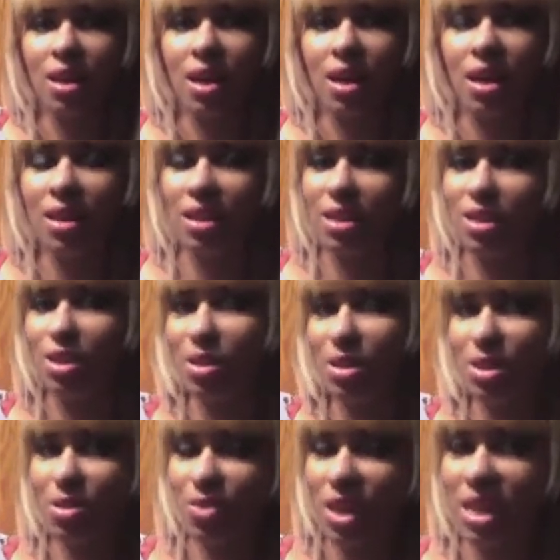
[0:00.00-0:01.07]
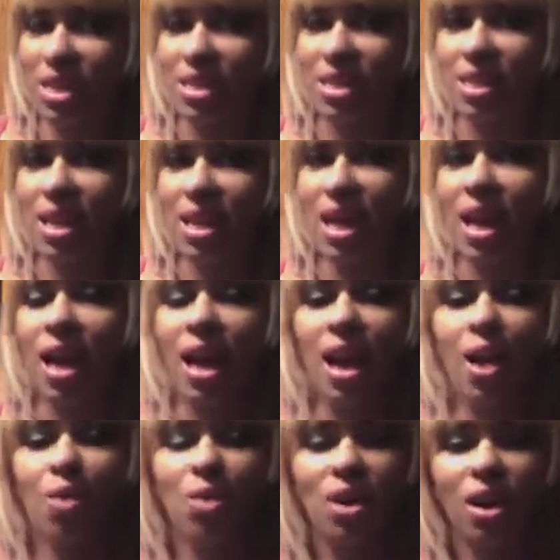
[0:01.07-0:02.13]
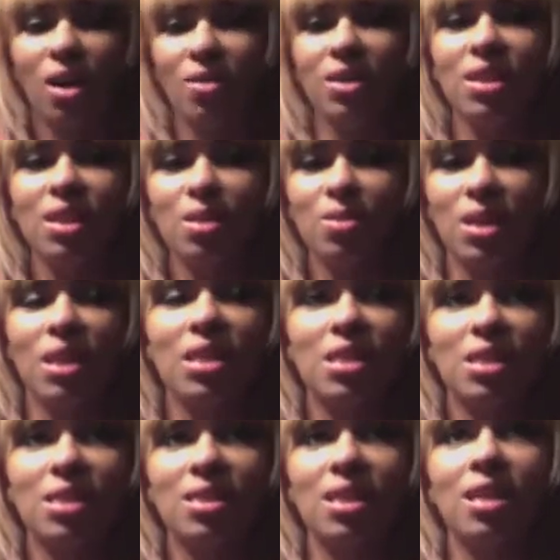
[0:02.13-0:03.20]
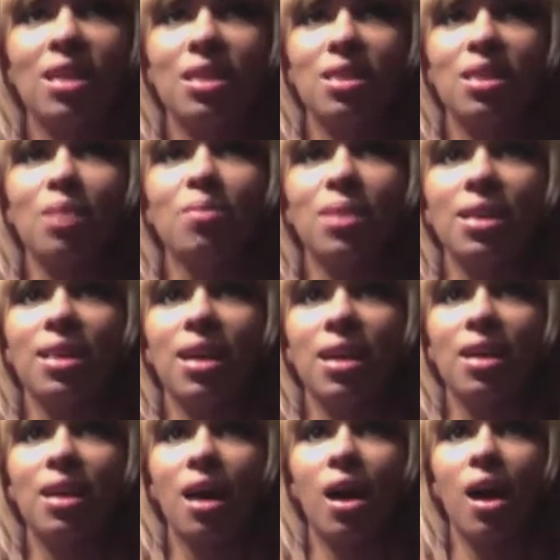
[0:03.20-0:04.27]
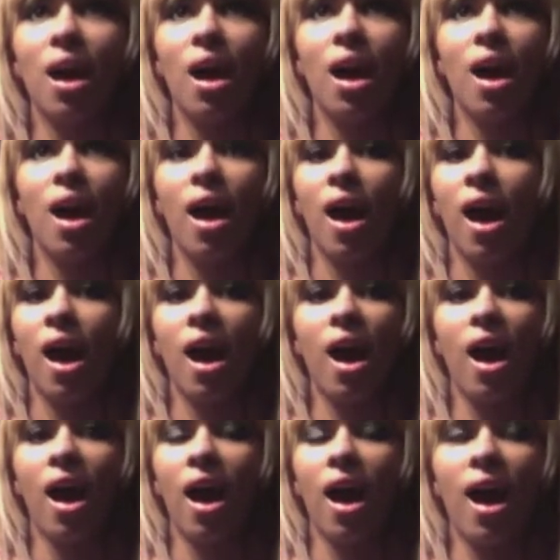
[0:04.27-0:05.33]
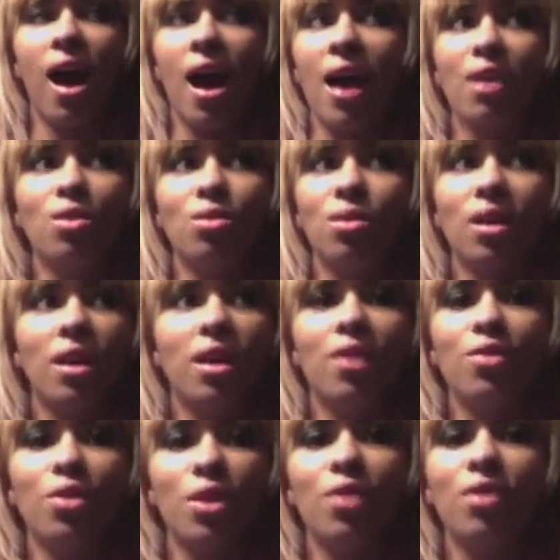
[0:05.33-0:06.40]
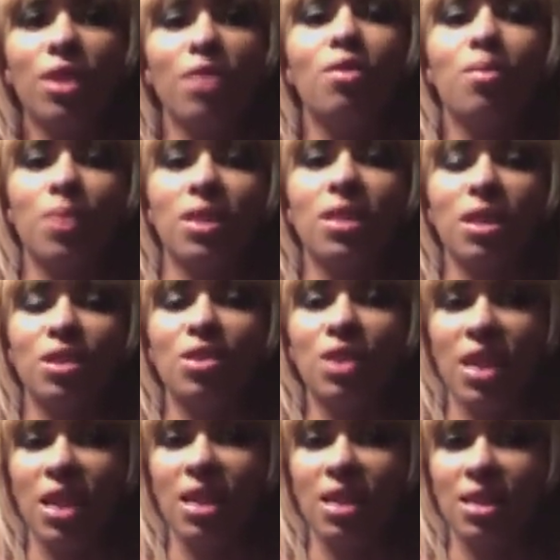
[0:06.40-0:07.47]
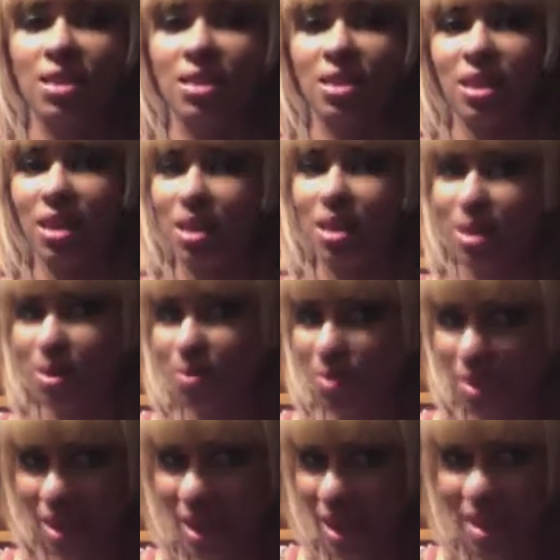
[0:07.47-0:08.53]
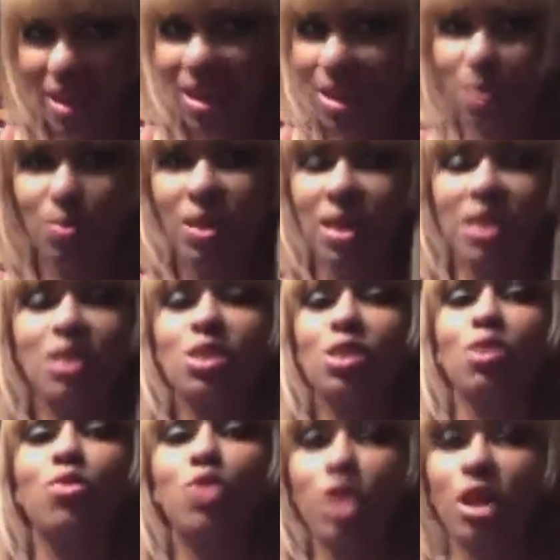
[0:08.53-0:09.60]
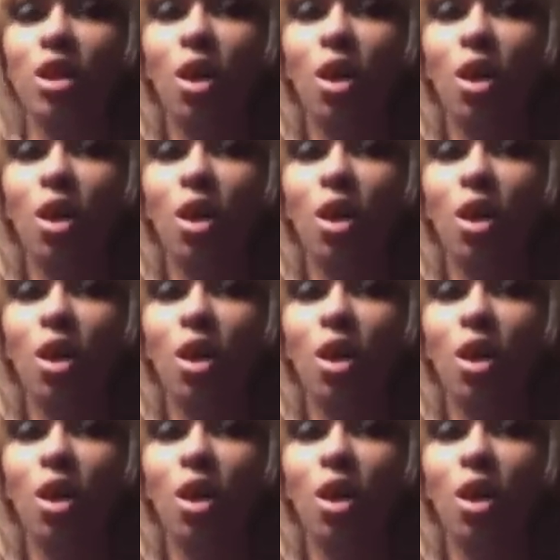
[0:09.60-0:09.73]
and they show his face. When RVD comes out, it's something like I don't. If you never been there, you can't. Like I can't explain. It's just freaking